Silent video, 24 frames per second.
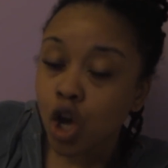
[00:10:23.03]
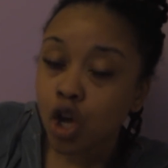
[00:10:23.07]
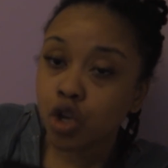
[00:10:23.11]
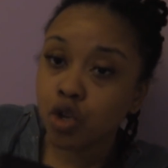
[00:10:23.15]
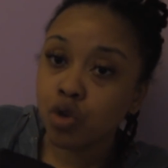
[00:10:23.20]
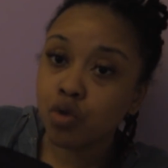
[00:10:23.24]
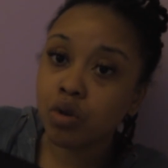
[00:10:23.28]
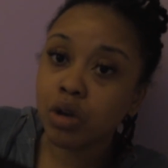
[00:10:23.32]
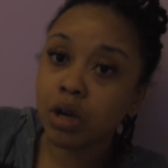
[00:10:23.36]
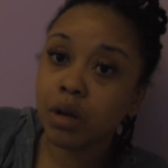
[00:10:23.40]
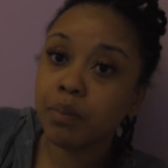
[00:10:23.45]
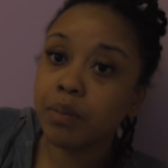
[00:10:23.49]

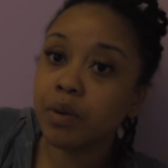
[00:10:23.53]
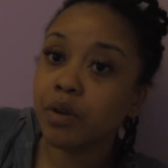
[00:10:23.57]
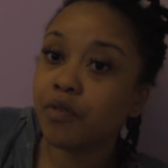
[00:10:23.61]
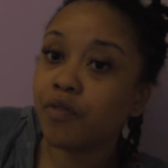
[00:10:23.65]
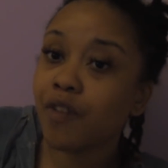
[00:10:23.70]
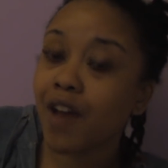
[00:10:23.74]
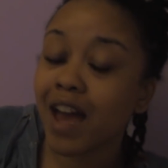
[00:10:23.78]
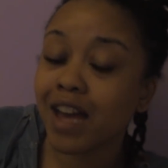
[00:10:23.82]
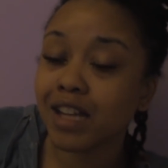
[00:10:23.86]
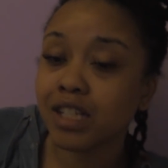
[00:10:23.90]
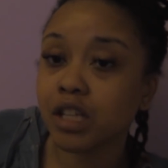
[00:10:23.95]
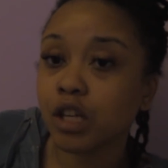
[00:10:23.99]
You can be
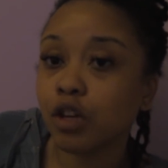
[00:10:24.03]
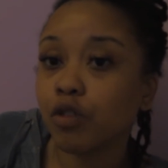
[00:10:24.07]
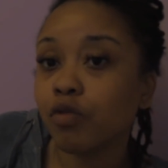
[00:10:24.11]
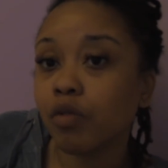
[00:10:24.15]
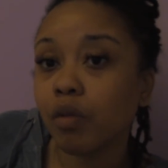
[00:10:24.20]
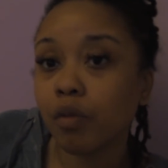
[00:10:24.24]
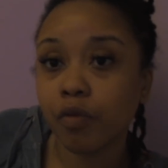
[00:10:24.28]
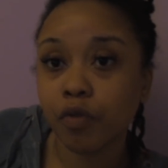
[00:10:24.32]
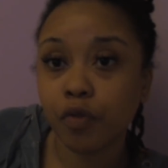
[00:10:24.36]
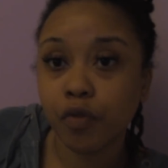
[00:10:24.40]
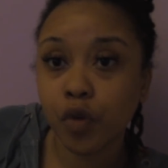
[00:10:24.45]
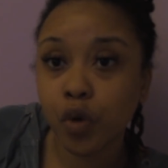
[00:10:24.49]
fasting
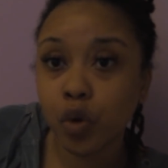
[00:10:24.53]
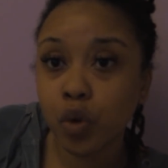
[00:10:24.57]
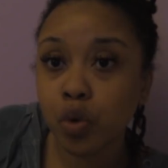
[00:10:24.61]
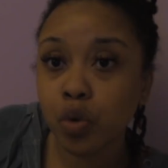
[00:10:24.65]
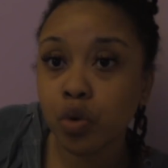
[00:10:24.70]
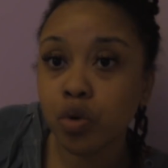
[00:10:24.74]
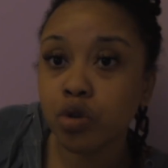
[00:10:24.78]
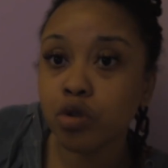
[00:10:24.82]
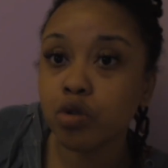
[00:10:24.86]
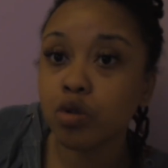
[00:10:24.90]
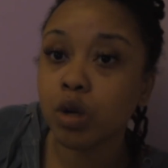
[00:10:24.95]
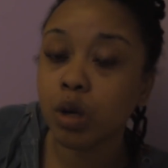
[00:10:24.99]
from
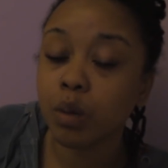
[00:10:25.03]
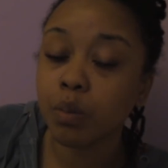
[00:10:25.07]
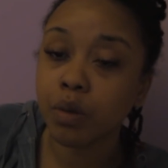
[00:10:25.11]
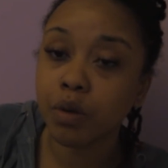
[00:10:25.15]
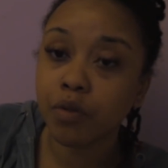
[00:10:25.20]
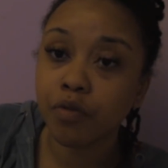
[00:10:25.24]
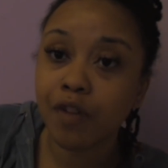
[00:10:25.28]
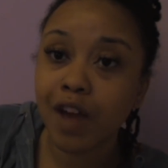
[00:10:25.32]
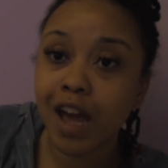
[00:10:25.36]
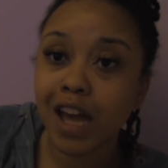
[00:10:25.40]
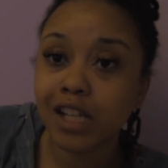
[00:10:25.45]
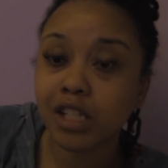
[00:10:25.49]
food, you can be
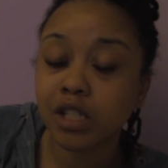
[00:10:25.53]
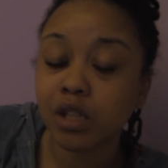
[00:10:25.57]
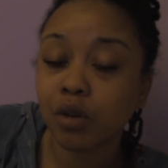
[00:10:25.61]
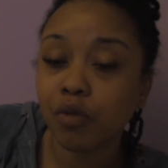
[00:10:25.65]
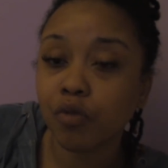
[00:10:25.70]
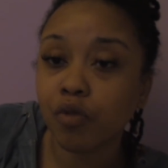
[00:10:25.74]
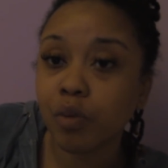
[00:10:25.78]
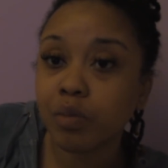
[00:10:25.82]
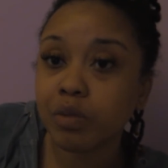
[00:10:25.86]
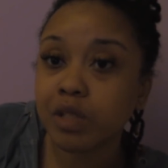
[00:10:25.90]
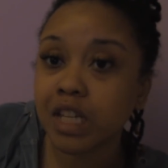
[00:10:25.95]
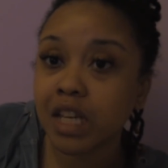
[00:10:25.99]
fasting
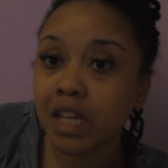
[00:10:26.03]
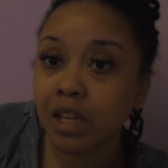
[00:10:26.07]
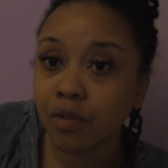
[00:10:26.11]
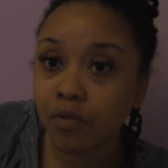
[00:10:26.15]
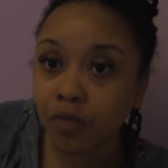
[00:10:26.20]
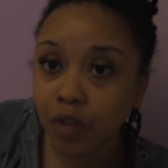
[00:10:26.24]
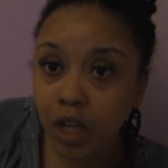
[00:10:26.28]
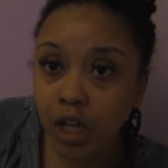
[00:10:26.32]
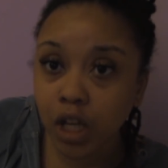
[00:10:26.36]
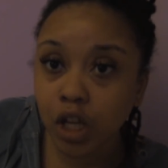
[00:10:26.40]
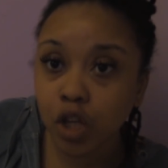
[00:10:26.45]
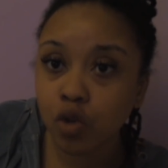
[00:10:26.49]
from
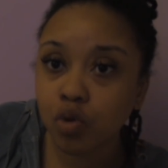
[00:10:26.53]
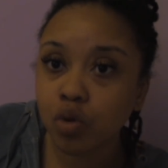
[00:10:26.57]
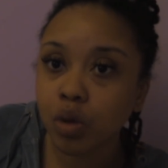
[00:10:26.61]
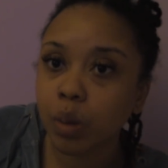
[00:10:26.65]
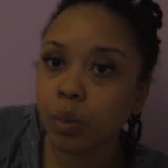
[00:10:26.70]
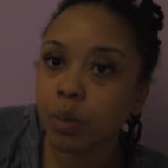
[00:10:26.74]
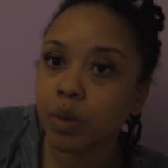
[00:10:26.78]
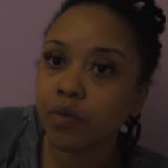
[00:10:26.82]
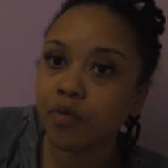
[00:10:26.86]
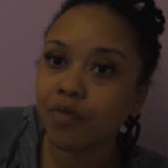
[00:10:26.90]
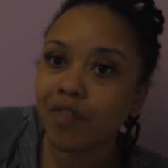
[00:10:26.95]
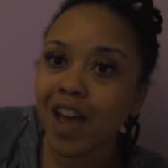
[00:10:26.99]
TV, you can
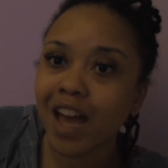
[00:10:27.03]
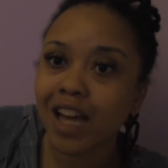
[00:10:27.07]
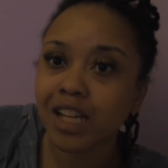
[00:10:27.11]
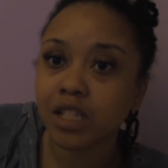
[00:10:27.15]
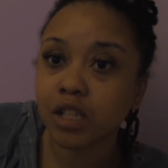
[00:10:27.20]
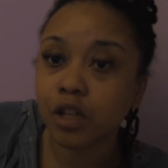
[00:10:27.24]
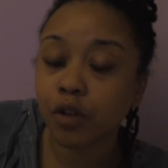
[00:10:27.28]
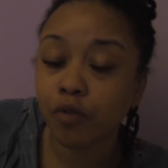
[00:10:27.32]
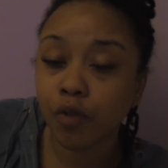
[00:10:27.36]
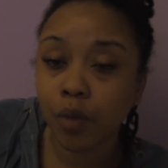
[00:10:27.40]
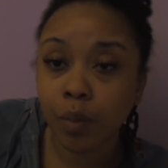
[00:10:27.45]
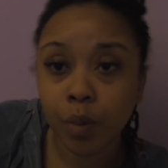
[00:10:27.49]
be
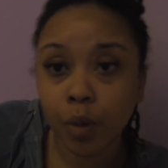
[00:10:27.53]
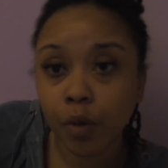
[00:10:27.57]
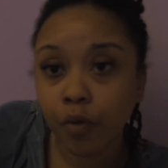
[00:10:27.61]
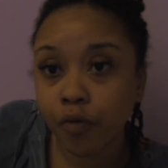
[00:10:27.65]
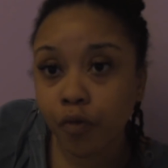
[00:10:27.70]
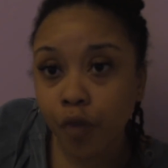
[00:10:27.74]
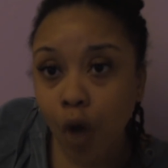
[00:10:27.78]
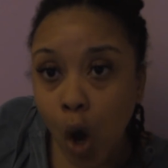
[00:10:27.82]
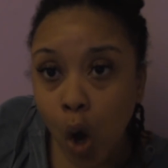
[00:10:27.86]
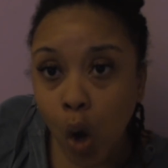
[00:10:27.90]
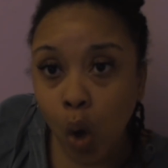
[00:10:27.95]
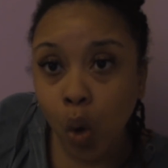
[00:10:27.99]
fasting from the
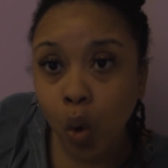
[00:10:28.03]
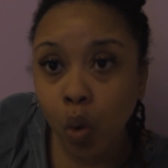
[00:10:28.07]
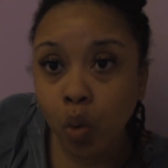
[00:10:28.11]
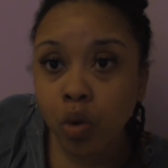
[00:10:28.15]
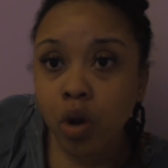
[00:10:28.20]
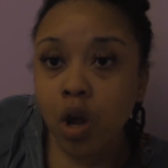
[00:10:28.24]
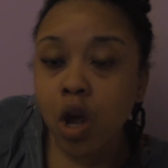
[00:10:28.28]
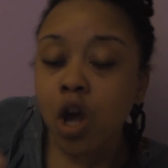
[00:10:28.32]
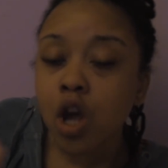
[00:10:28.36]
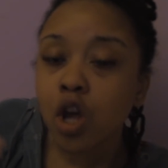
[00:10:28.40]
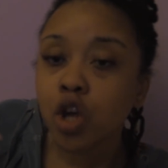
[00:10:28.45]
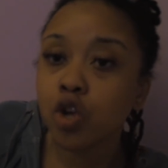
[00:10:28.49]
phone,
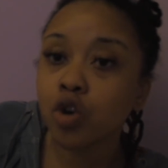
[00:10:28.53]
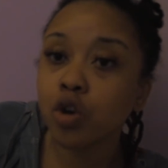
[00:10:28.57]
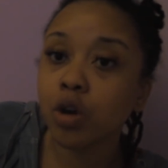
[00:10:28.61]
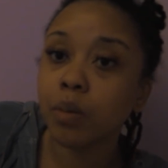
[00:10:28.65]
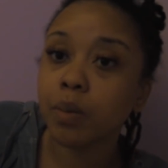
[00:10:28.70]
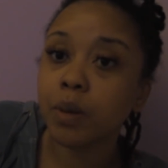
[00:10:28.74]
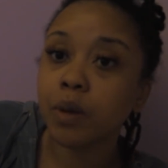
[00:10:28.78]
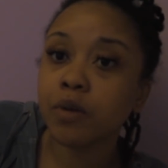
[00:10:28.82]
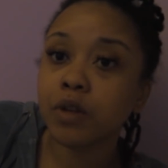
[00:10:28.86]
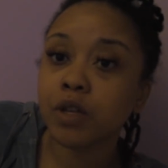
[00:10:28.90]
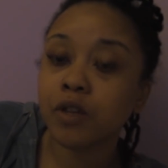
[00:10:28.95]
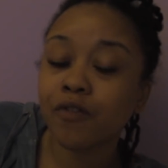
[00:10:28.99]
you can
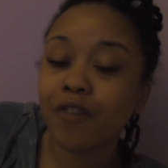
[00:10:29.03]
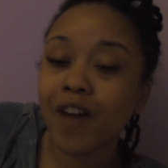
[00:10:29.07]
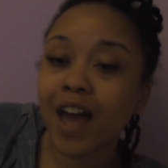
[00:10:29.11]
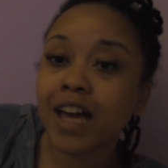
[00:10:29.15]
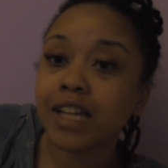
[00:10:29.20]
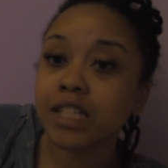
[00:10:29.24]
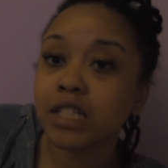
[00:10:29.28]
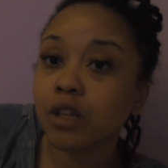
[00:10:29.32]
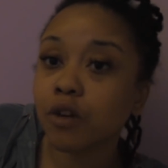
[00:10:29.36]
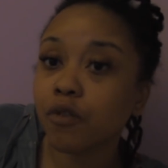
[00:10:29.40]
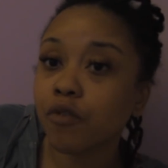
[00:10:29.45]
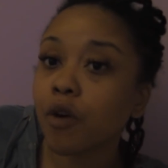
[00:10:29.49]
be
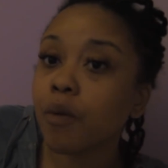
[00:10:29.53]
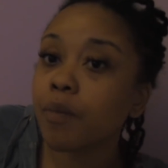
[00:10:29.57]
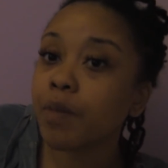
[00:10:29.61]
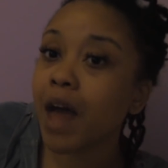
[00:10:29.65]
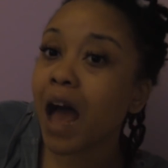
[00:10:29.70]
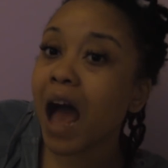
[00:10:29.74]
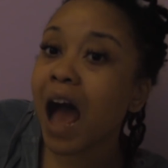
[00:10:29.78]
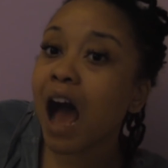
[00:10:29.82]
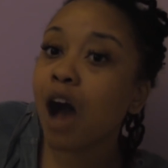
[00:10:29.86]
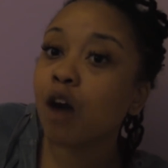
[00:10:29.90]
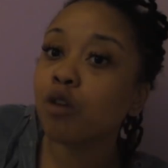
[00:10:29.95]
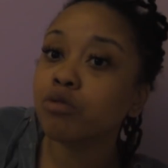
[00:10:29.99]
fasting from the
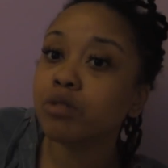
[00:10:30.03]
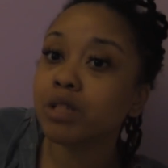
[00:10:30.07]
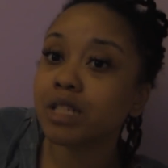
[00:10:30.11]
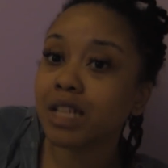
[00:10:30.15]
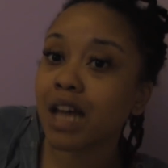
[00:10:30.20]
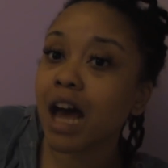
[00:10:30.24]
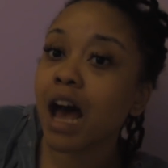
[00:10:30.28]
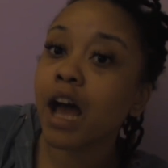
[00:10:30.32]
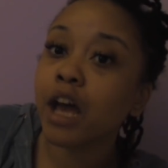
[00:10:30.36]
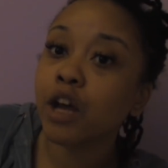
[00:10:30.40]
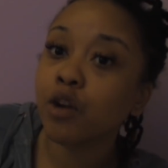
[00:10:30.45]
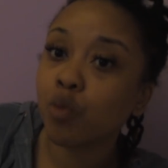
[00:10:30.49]

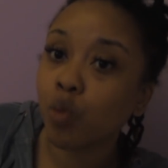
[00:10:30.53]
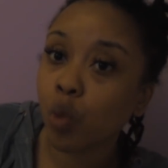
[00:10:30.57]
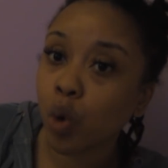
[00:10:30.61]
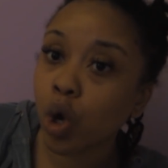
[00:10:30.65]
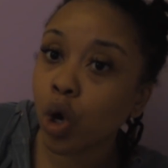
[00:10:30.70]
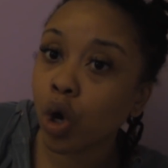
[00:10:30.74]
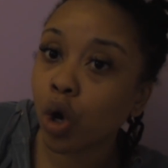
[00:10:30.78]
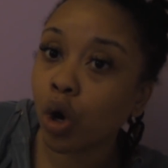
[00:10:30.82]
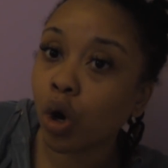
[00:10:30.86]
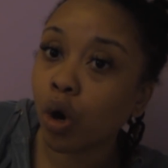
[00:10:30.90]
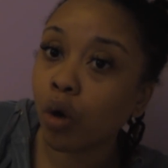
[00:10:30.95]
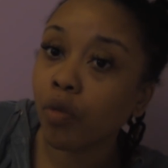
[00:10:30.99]
outside
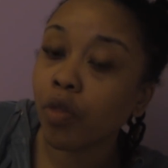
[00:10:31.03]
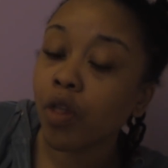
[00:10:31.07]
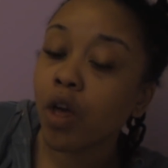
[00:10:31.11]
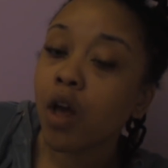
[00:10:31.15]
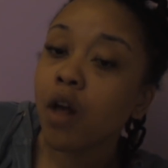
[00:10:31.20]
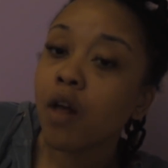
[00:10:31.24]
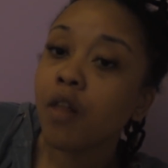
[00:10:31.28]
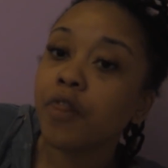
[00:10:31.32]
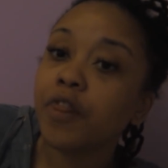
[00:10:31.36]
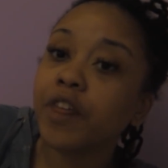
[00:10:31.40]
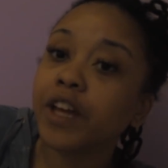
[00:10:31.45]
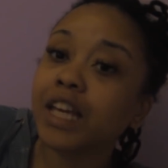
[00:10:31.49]
world.
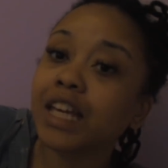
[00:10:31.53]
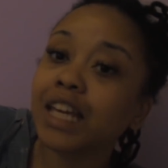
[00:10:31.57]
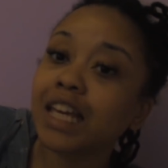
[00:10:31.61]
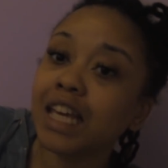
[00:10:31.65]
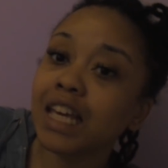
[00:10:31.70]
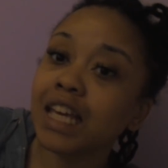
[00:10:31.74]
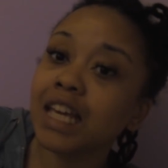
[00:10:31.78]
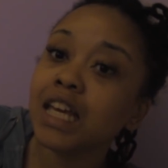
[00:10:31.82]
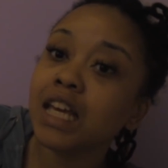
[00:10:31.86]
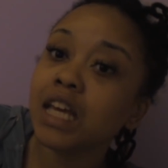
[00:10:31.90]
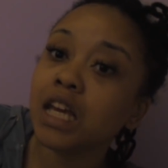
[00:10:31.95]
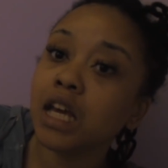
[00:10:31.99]
The
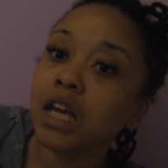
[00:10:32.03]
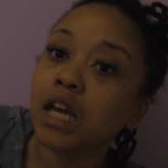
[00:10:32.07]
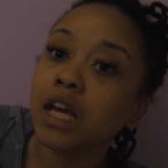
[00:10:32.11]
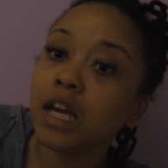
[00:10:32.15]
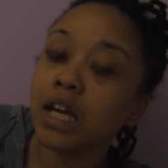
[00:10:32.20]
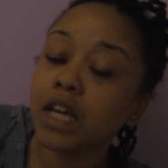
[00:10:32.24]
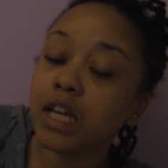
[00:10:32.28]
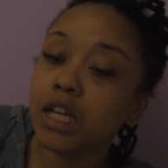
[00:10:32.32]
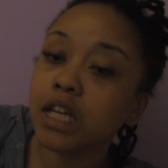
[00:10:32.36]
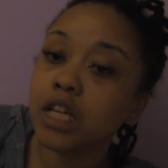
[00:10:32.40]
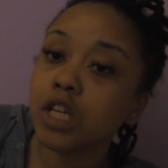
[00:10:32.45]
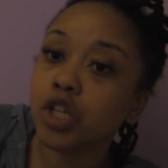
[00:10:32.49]
key here
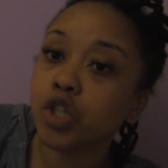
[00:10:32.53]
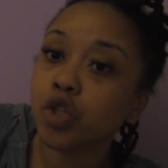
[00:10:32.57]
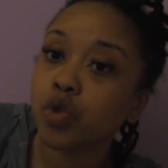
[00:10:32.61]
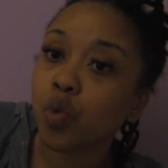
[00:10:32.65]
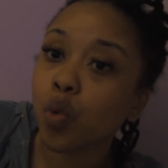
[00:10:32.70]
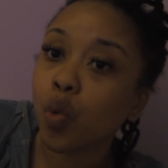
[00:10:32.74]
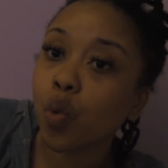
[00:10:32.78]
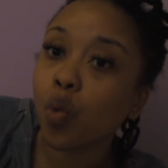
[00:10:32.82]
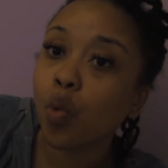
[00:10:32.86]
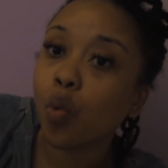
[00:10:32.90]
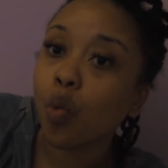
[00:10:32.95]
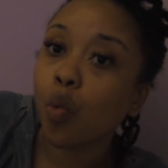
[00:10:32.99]
is,
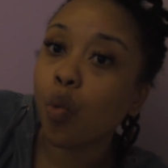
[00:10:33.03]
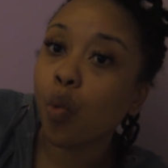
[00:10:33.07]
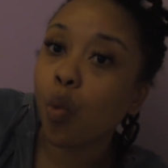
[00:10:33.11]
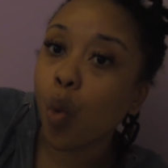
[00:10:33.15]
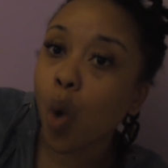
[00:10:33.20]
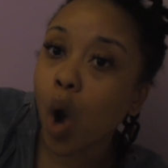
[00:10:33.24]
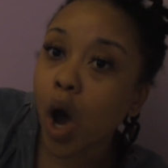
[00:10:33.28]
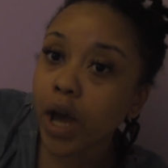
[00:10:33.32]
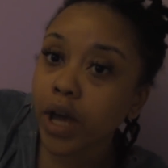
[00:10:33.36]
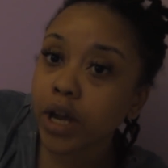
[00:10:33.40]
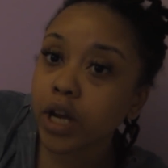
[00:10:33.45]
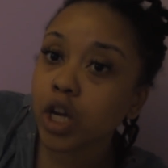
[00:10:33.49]

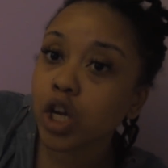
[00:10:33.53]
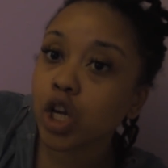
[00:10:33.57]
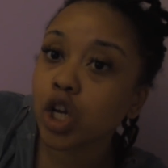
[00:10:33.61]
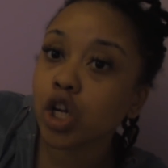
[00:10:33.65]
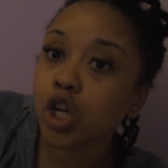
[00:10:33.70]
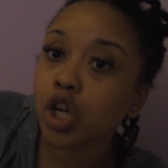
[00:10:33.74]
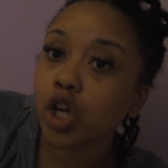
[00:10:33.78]
what